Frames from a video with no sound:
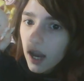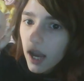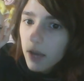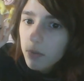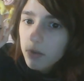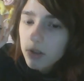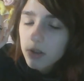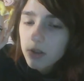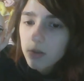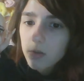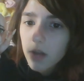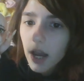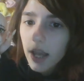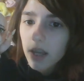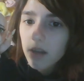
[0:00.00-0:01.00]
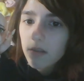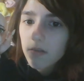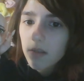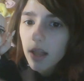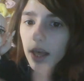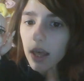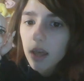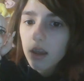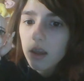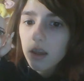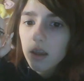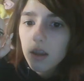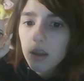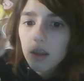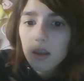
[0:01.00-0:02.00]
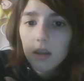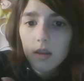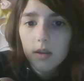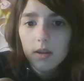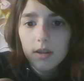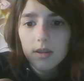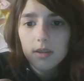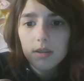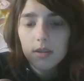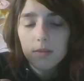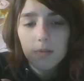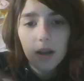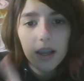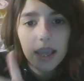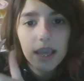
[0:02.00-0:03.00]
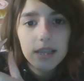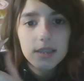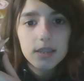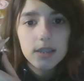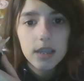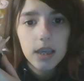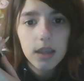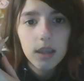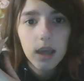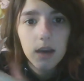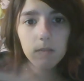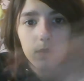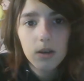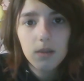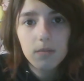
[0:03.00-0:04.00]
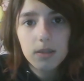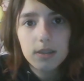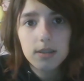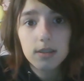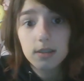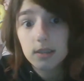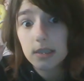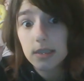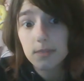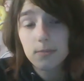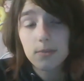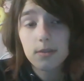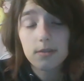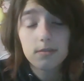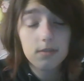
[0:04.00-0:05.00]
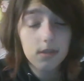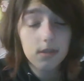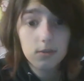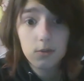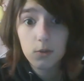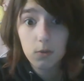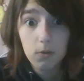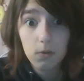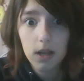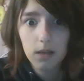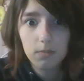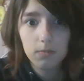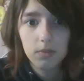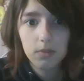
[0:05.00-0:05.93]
I would do kind of like, you probably can't see it that well because this camera is crap,